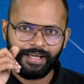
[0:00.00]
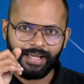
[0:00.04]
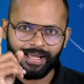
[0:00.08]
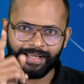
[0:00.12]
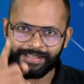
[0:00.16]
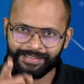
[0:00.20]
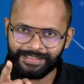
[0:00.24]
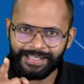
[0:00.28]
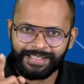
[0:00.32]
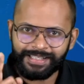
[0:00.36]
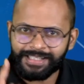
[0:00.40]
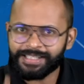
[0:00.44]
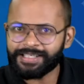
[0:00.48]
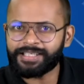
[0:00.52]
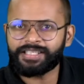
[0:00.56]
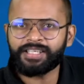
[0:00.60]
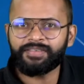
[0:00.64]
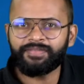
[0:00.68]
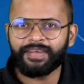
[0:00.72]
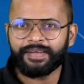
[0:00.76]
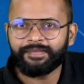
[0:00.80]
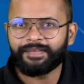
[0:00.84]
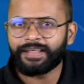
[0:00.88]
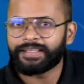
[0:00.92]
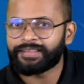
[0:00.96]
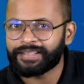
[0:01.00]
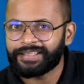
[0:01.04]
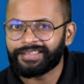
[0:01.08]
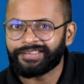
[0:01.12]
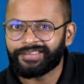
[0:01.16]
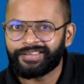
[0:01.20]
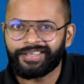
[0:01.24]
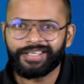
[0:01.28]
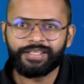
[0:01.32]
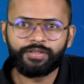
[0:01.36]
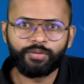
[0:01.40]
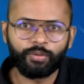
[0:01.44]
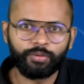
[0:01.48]
Jaise jaise wavelength
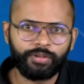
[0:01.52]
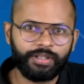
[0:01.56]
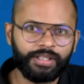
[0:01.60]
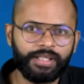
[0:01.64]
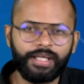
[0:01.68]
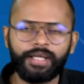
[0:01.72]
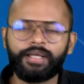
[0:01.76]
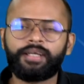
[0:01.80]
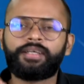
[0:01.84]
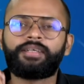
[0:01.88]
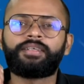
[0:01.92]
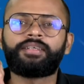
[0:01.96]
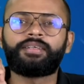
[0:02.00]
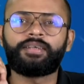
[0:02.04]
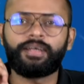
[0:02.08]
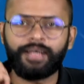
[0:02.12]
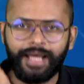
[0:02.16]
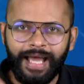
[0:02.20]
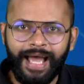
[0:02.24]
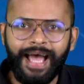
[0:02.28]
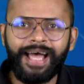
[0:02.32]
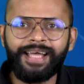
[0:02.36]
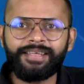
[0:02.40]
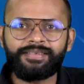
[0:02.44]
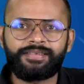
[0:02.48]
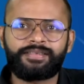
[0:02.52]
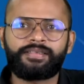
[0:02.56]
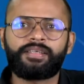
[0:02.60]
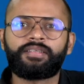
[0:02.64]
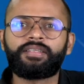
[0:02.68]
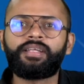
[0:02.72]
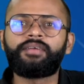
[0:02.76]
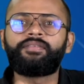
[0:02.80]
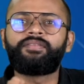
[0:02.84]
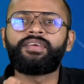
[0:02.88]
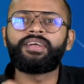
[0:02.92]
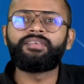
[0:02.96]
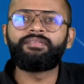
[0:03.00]
increase hoti hai, as
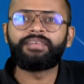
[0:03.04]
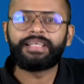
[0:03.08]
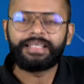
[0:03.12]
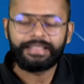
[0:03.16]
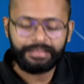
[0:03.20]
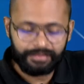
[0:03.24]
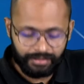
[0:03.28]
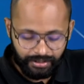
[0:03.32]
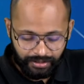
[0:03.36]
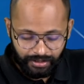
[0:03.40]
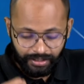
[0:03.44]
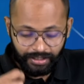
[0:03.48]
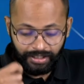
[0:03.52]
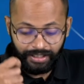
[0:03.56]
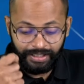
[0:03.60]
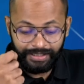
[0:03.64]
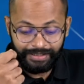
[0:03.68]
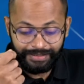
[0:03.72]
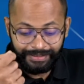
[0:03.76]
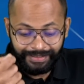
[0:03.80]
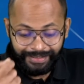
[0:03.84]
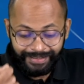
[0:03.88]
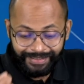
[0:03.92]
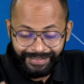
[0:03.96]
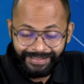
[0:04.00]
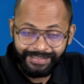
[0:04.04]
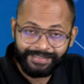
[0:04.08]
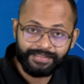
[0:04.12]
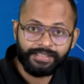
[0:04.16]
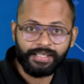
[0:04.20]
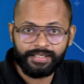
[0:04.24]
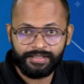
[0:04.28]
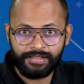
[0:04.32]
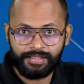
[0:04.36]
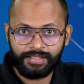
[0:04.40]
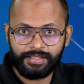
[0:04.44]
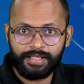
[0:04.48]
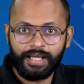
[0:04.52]
the wavelength
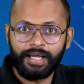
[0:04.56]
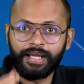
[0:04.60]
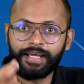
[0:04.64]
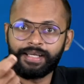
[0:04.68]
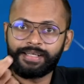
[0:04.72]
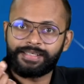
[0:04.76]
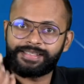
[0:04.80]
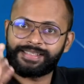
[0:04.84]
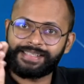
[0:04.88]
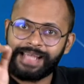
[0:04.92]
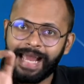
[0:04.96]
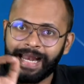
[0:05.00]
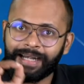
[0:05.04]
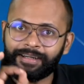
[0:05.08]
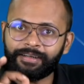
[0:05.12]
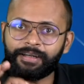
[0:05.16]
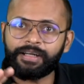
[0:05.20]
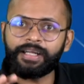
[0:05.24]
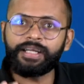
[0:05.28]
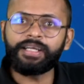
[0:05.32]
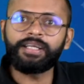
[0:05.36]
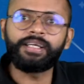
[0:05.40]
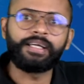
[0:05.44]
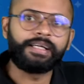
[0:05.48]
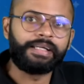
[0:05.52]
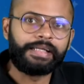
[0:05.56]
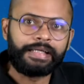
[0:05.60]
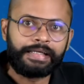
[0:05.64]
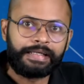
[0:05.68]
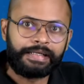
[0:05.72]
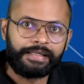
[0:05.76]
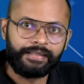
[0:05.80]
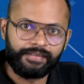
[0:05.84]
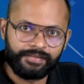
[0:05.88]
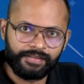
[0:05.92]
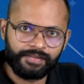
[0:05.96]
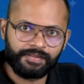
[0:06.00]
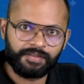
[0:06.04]
increases, scattering
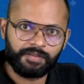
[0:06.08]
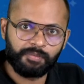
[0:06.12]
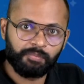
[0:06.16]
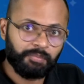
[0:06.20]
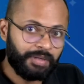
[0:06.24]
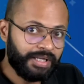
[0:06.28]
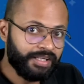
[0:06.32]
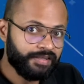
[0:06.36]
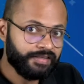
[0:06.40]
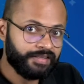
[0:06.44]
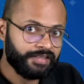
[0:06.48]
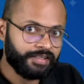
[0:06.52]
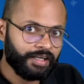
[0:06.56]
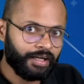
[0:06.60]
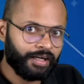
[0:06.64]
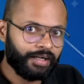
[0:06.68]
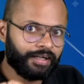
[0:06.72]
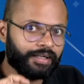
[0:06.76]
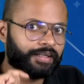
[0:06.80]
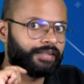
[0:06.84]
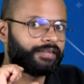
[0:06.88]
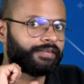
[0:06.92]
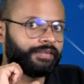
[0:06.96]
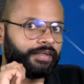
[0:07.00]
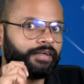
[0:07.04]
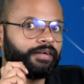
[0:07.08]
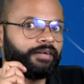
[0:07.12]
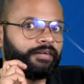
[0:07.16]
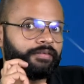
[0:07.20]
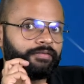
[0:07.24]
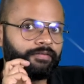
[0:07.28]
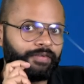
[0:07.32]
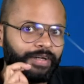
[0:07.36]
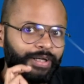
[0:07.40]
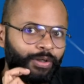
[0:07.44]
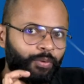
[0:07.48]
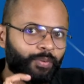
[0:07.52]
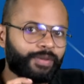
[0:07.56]
decreases. Means the
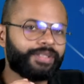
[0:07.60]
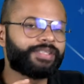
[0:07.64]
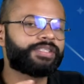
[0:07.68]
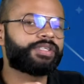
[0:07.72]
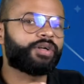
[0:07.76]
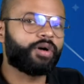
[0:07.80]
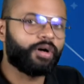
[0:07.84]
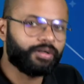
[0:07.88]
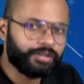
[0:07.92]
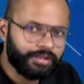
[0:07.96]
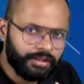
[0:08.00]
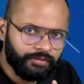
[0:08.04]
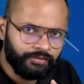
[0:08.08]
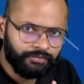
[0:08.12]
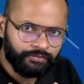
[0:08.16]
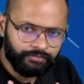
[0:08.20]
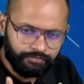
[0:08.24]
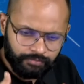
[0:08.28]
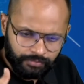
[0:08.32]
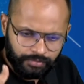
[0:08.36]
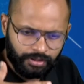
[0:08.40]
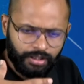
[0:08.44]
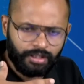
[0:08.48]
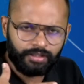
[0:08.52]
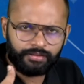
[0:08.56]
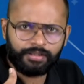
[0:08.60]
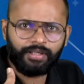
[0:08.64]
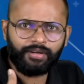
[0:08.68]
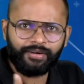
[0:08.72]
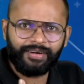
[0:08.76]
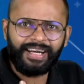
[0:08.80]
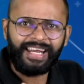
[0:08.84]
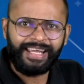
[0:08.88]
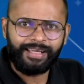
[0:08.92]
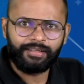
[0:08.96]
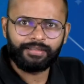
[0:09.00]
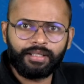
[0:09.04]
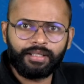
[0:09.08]
frequency or the
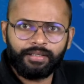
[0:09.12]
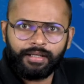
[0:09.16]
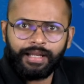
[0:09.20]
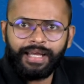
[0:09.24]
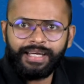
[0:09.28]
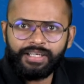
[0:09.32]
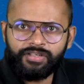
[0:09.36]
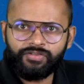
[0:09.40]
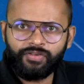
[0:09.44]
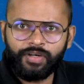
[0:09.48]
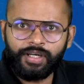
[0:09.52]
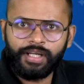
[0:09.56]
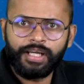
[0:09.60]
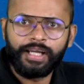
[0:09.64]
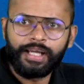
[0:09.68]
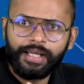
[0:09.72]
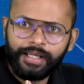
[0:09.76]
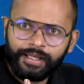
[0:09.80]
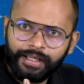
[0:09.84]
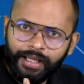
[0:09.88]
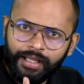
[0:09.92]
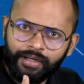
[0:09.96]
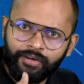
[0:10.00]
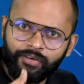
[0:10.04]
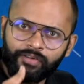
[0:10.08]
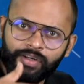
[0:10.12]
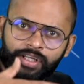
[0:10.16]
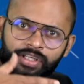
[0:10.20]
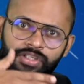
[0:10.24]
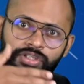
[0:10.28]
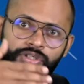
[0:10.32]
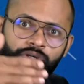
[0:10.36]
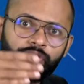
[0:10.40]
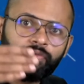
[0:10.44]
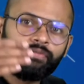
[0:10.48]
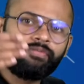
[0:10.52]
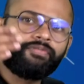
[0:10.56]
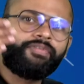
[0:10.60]
ray, light ray, can
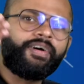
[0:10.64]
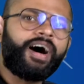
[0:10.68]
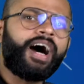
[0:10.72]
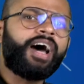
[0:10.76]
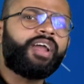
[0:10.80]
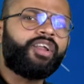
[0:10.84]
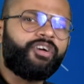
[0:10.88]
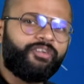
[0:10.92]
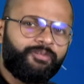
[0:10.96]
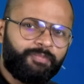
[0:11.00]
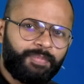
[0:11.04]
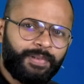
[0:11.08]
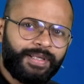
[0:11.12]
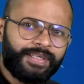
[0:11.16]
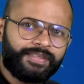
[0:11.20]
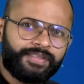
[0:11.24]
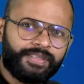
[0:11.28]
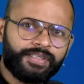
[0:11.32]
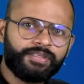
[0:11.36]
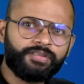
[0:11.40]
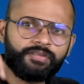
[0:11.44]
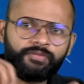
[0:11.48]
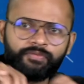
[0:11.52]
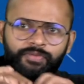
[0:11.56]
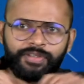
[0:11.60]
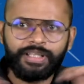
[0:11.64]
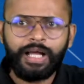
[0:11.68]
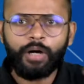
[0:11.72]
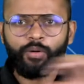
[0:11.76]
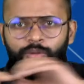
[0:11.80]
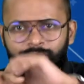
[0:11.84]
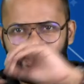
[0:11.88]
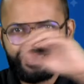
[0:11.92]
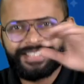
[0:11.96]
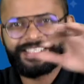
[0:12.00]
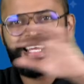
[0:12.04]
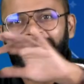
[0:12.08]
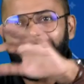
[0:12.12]
reach far off places
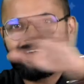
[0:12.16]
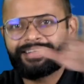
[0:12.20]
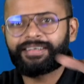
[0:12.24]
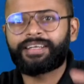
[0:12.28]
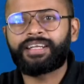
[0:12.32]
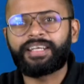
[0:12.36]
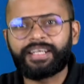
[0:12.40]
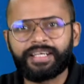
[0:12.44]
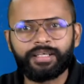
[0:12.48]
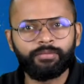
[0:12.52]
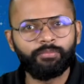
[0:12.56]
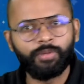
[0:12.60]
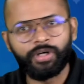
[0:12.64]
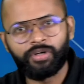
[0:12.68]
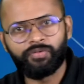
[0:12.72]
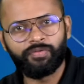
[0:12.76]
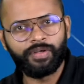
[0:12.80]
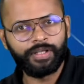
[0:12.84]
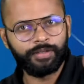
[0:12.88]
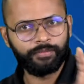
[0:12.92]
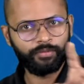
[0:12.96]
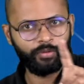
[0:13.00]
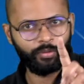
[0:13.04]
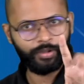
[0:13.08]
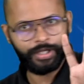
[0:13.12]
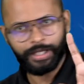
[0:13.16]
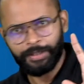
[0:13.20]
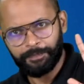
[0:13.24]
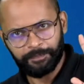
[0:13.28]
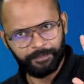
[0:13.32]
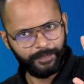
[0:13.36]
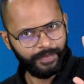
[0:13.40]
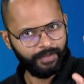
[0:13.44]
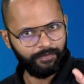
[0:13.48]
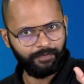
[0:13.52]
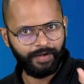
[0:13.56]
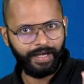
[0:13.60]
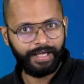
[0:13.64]
without scattering in between. Okay,
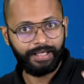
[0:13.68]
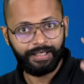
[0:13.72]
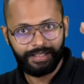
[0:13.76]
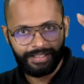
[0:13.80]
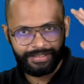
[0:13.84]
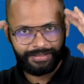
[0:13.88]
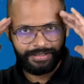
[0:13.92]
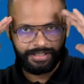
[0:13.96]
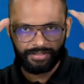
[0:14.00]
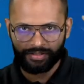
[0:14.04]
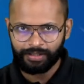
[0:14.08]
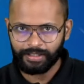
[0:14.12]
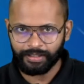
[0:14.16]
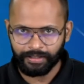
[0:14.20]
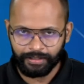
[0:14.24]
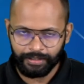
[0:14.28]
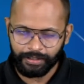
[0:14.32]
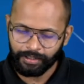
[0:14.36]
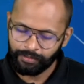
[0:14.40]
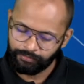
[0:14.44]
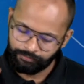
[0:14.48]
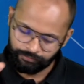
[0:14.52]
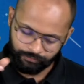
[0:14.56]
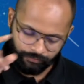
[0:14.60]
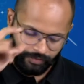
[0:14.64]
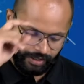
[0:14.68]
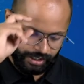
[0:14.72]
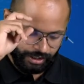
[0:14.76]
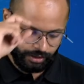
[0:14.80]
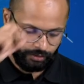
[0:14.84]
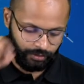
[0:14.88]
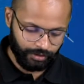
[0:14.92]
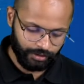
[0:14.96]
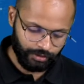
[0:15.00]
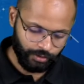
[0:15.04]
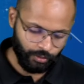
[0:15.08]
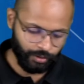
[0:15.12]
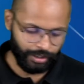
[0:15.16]
fine. Is this thing clear? Very
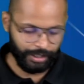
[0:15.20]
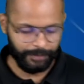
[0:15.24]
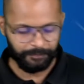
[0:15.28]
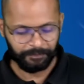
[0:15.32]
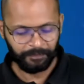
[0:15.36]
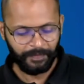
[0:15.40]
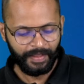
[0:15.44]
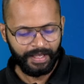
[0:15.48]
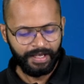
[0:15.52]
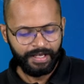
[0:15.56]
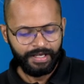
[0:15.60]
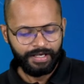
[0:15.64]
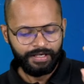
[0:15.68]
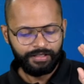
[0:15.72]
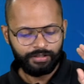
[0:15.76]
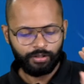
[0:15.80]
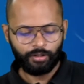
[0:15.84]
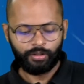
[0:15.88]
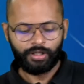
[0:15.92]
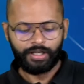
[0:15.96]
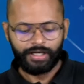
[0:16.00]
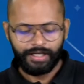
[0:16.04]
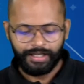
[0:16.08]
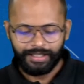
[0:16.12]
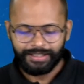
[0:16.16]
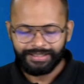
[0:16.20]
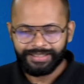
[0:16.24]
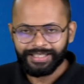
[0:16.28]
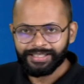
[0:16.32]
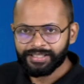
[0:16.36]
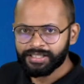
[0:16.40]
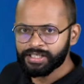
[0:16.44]
good. Okay, so this